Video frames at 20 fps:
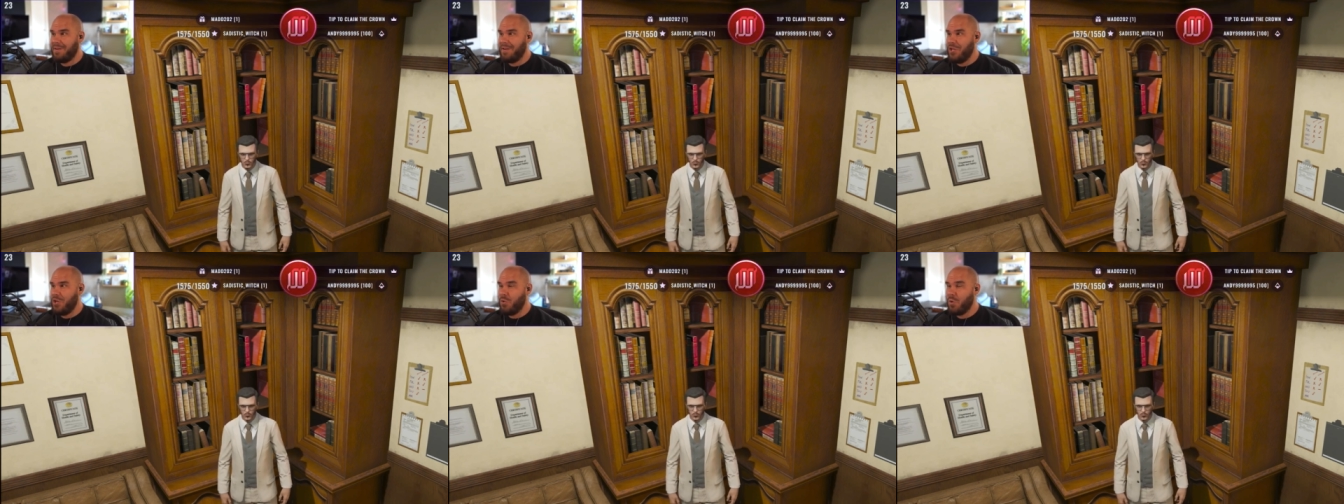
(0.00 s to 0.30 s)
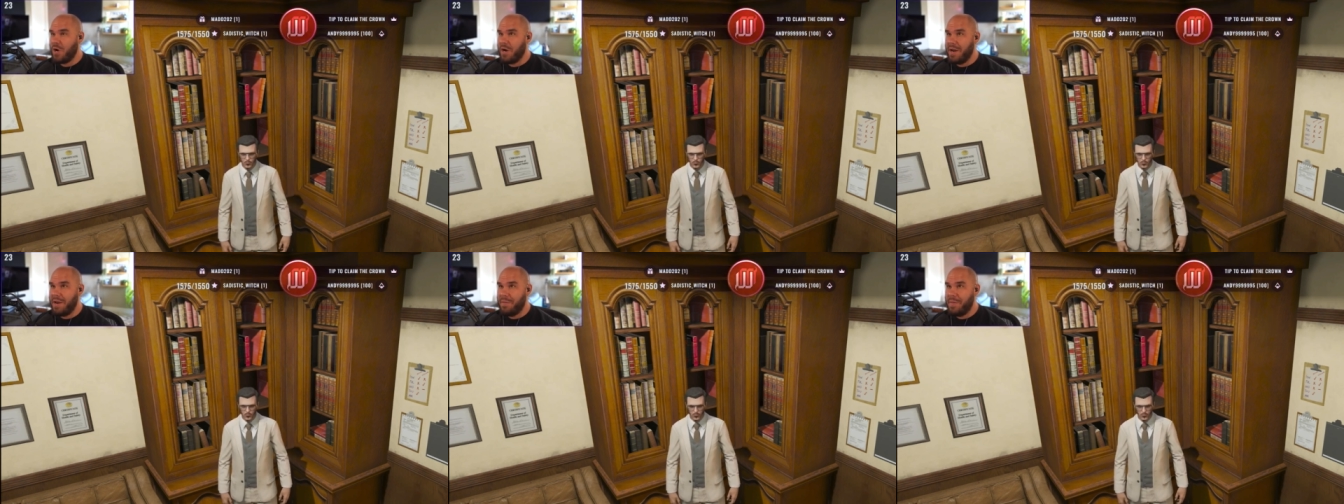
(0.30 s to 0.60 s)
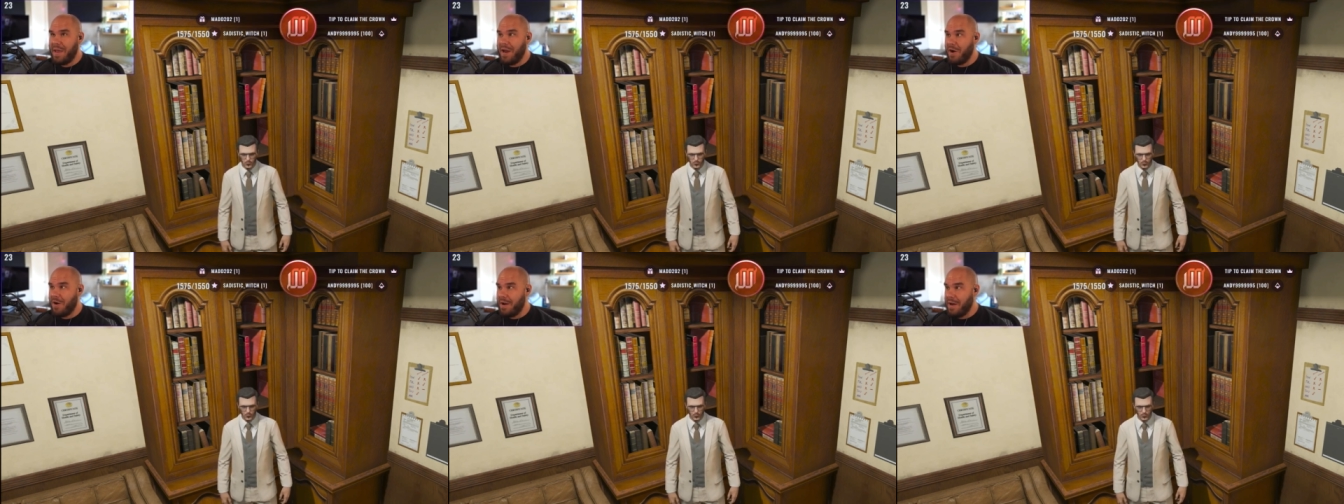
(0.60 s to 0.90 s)
You are
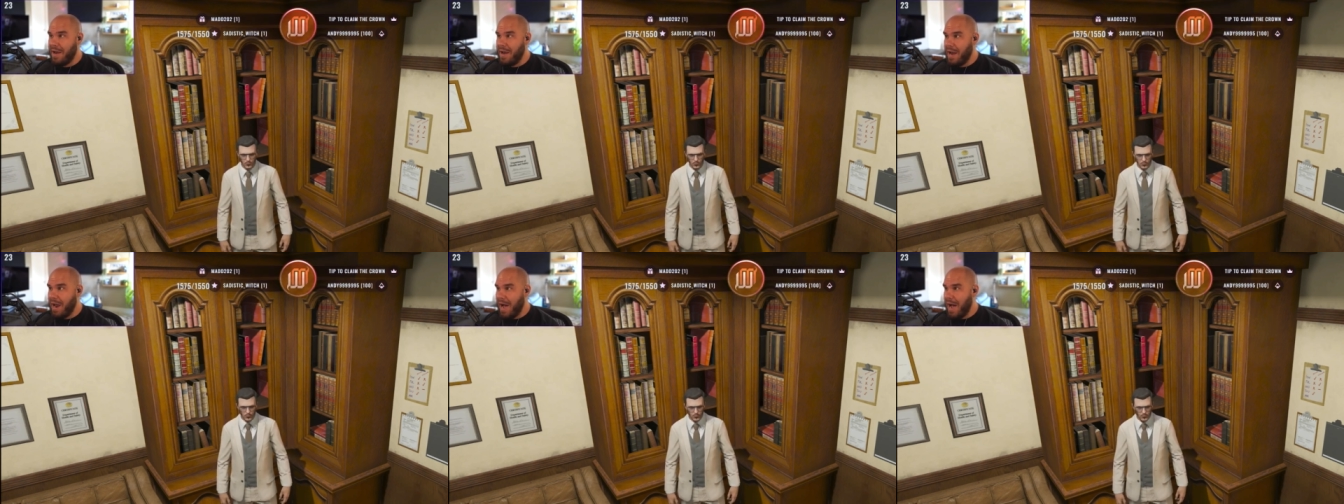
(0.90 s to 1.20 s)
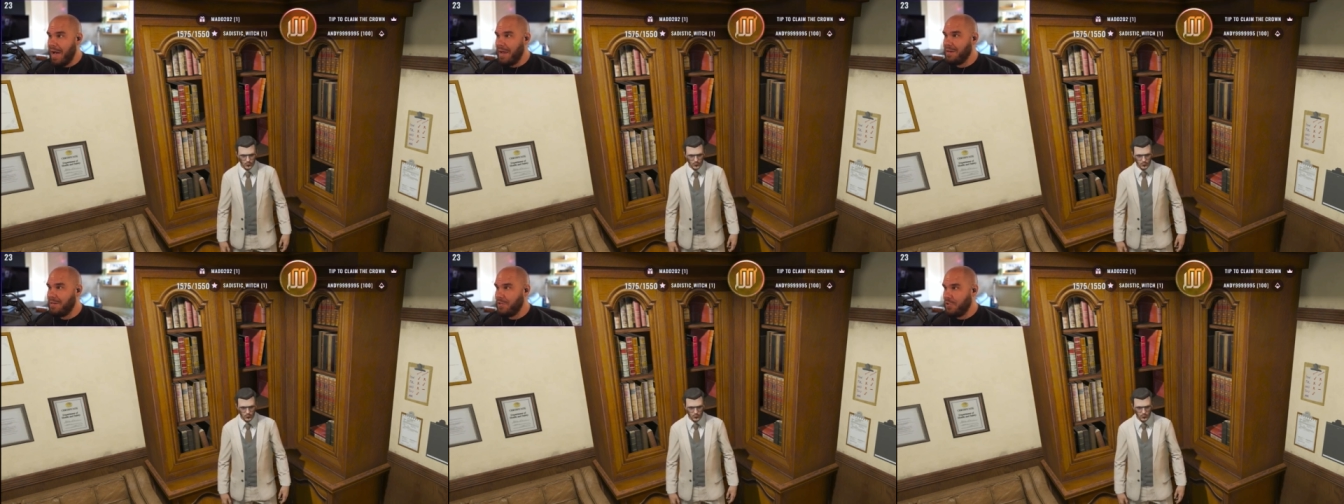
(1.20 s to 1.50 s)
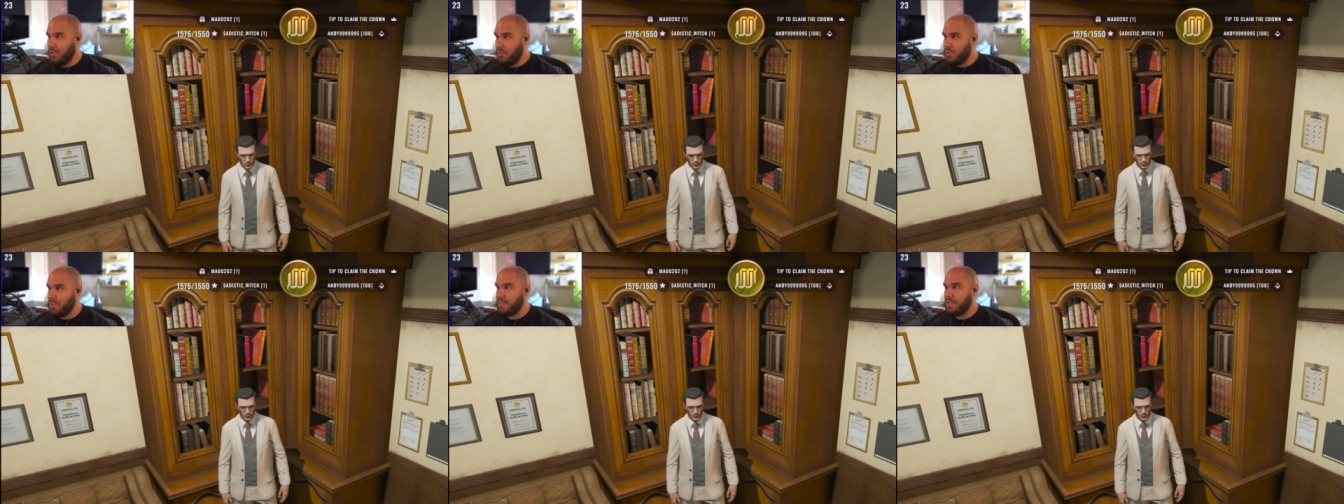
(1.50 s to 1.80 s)
they are not
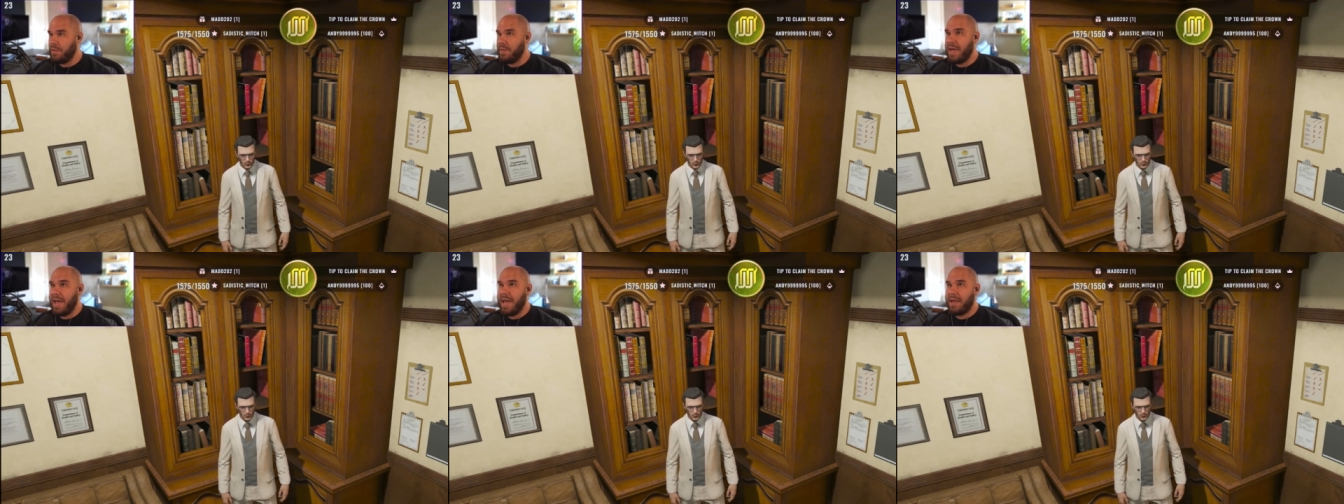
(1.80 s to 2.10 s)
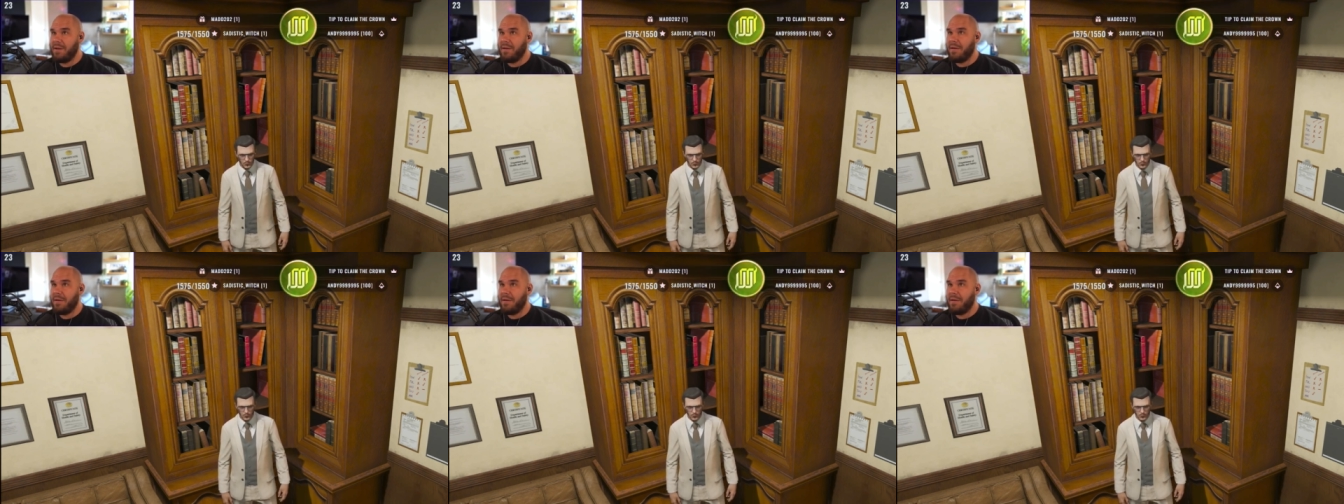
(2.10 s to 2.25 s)
used to that